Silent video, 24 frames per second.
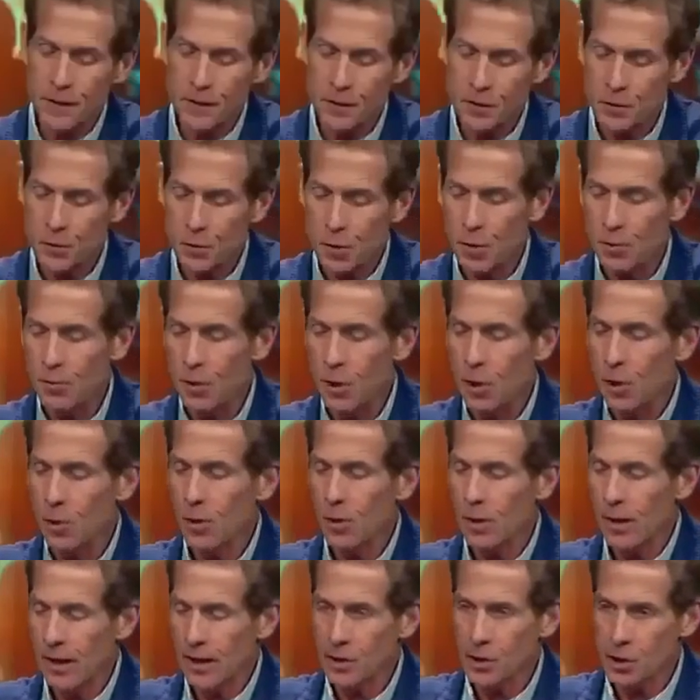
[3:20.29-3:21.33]
face
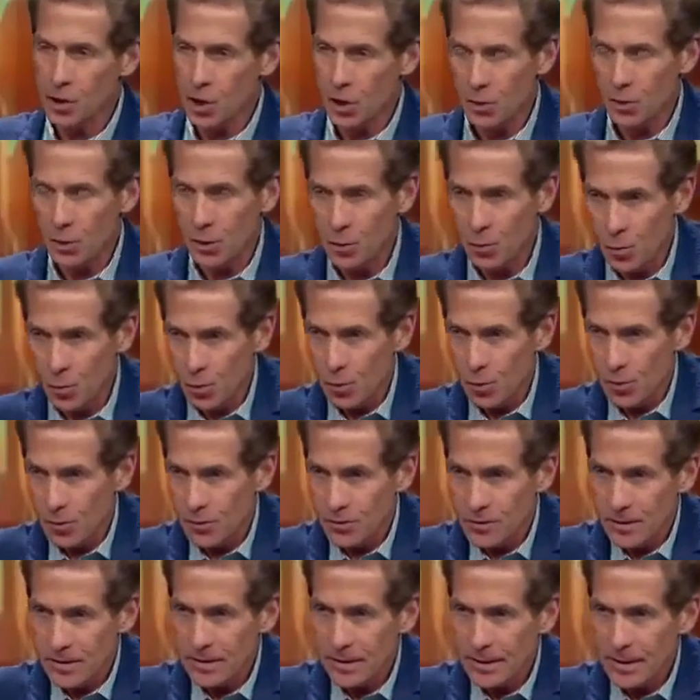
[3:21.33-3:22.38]
Romo at Jerry
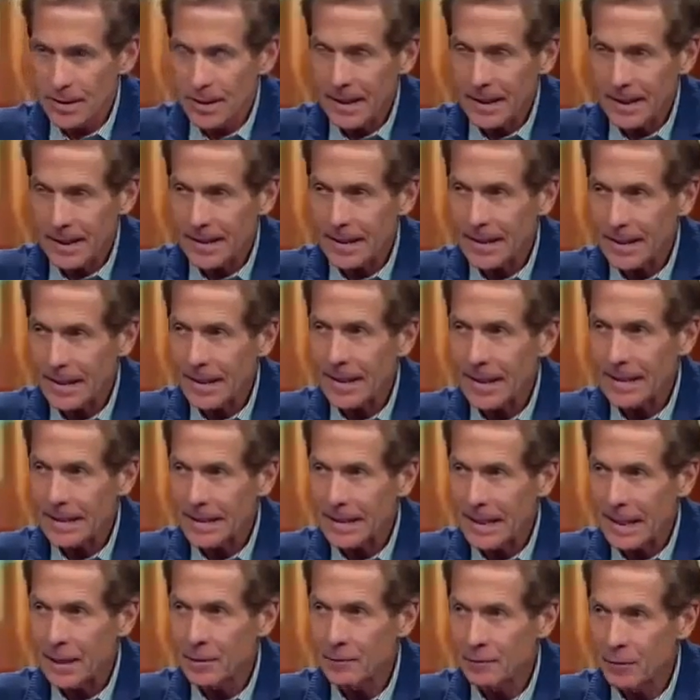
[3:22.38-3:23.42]
World and
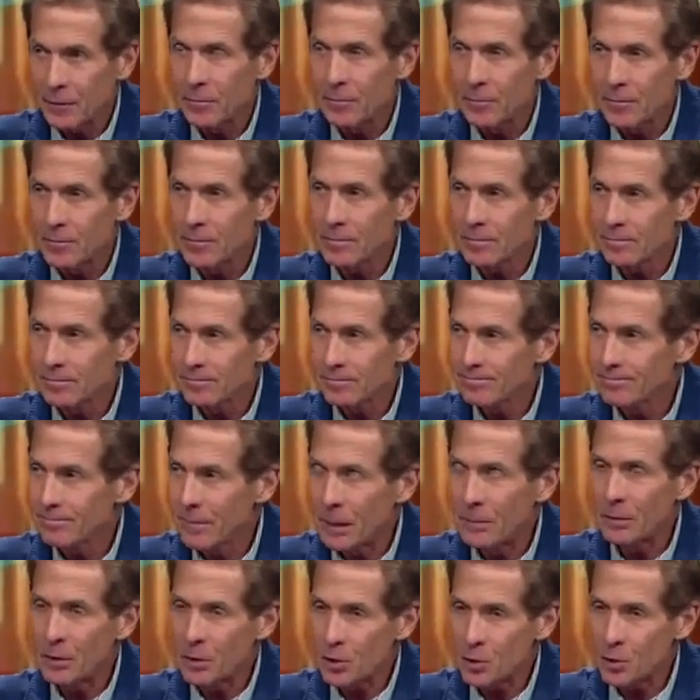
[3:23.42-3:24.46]
gave him
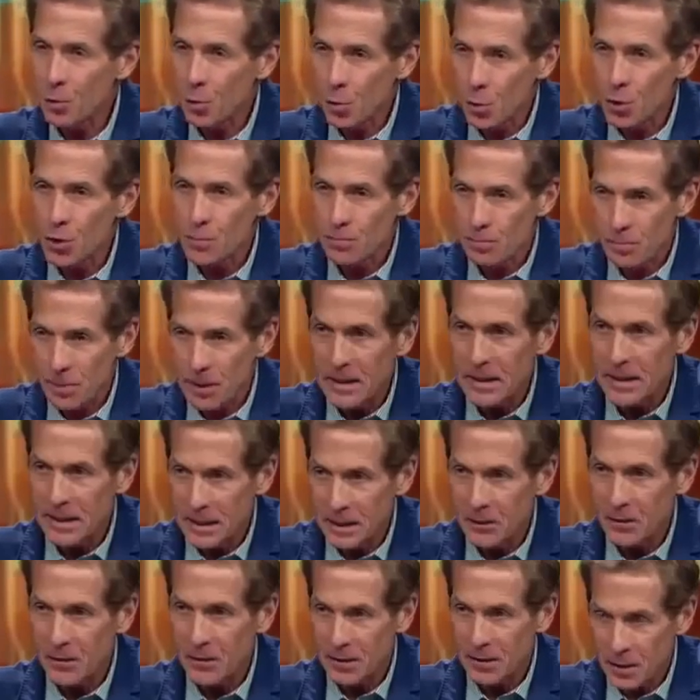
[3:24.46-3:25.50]
maybe his worst
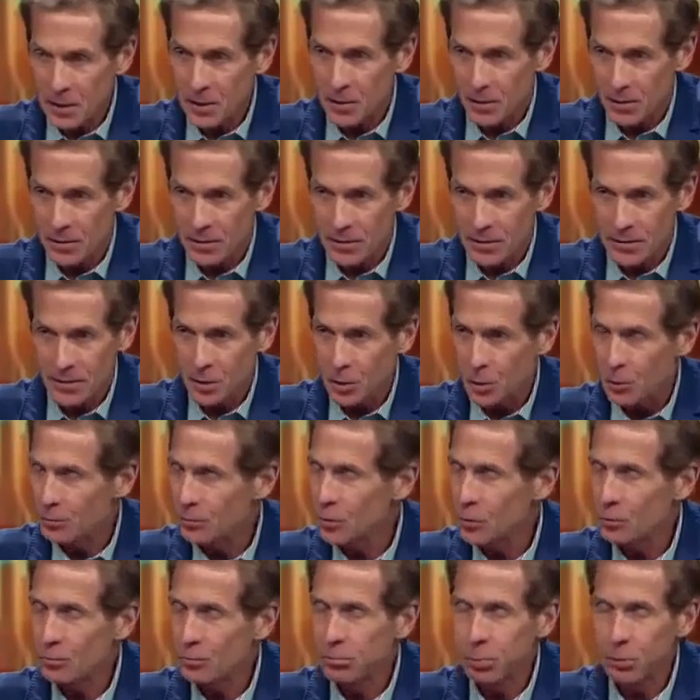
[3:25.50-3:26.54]
beating of the year. You
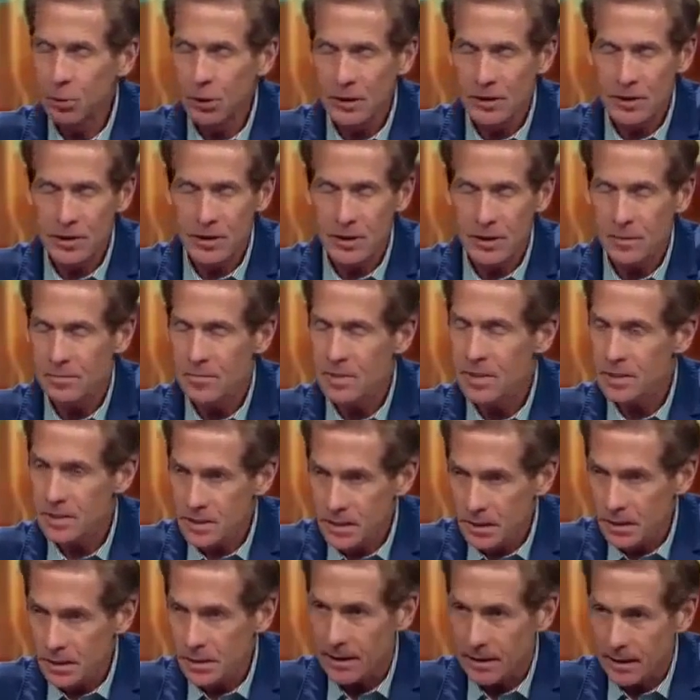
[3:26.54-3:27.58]
blitzed him
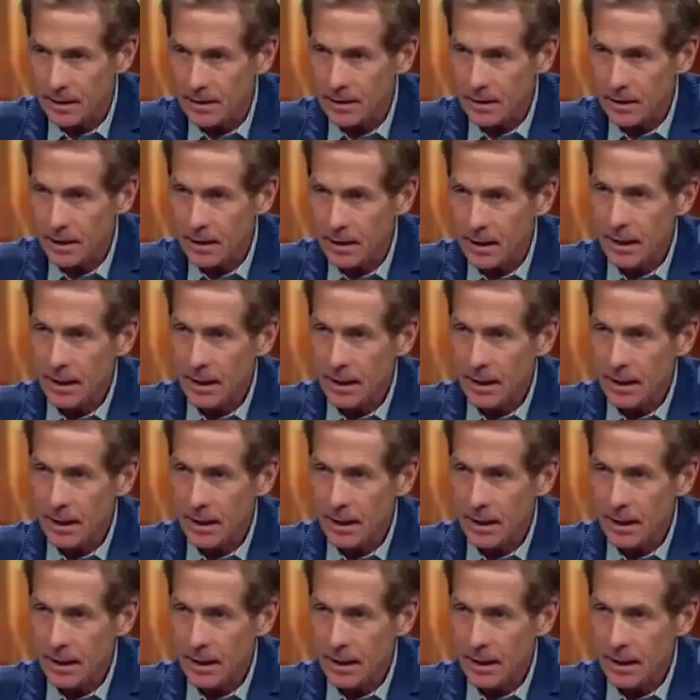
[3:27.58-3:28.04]
silly.